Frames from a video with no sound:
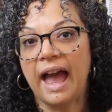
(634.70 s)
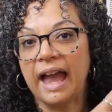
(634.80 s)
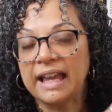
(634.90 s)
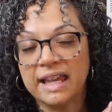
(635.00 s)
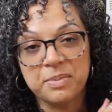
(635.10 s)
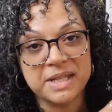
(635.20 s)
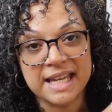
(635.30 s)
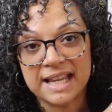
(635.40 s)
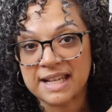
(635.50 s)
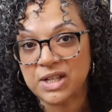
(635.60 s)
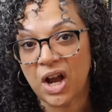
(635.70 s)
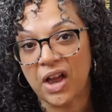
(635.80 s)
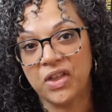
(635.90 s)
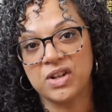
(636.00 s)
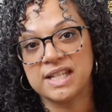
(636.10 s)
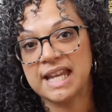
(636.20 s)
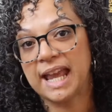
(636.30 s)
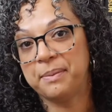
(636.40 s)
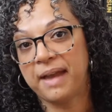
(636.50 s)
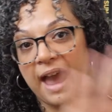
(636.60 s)
I keep seeing this author's
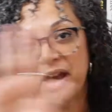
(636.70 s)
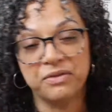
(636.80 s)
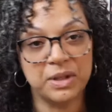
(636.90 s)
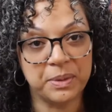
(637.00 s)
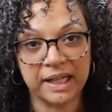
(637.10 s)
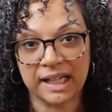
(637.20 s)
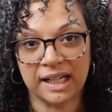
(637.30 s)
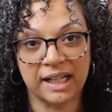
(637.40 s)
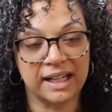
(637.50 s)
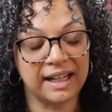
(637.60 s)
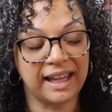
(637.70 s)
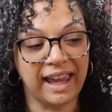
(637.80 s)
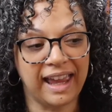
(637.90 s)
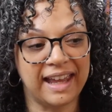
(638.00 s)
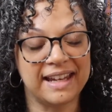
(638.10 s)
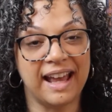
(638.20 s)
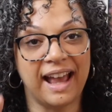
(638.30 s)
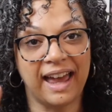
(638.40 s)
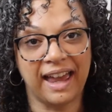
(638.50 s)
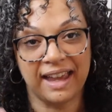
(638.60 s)
name everywhere and
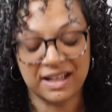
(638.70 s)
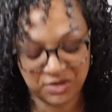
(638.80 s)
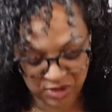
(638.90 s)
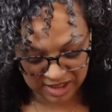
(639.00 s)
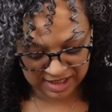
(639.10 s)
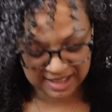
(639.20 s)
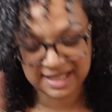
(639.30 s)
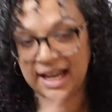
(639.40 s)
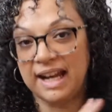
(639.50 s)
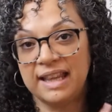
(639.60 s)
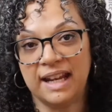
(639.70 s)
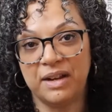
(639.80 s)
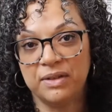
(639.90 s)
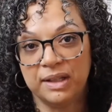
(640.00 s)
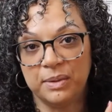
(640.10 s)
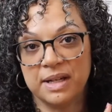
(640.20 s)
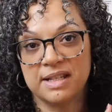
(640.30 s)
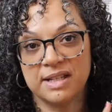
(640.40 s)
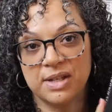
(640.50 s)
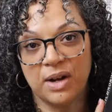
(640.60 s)
I just decided that I really wanted
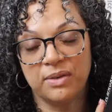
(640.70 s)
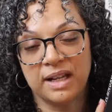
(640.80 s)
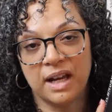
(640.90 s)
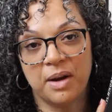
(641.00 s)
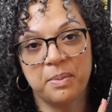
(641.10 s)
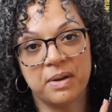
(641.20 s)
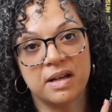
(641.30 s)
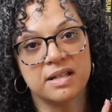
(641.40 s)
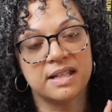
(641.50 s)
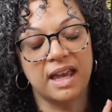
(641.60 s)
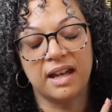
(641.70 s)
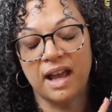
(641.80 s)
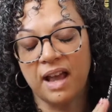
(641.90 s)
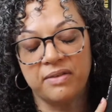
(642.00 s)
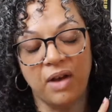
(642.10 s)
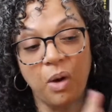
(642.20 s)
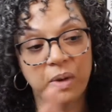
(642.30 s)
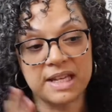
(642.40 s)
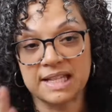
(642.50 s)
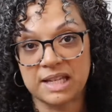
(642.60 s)
to start reading her books and I've
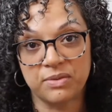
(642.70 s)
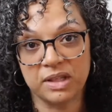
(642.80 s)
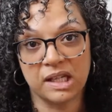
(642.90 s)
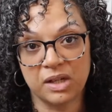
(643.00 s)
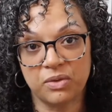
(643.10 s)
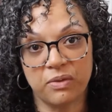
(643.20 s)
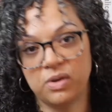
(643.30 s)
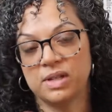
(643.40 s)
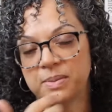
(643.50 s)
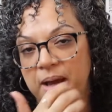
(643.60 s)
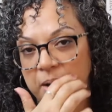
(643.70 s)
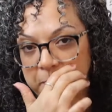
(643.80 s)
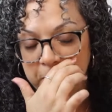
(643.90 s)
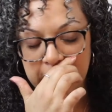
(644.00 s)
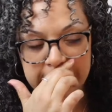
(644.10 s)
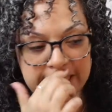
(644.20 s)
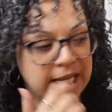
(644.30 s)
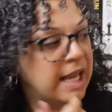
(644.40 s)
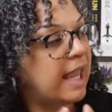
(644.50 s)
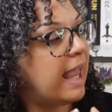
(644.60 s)
always see really good reviews about her books
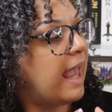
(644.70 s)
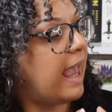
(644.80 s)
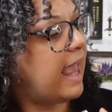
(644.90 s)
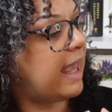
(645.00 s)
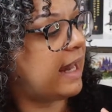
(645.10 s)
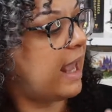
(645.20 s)
and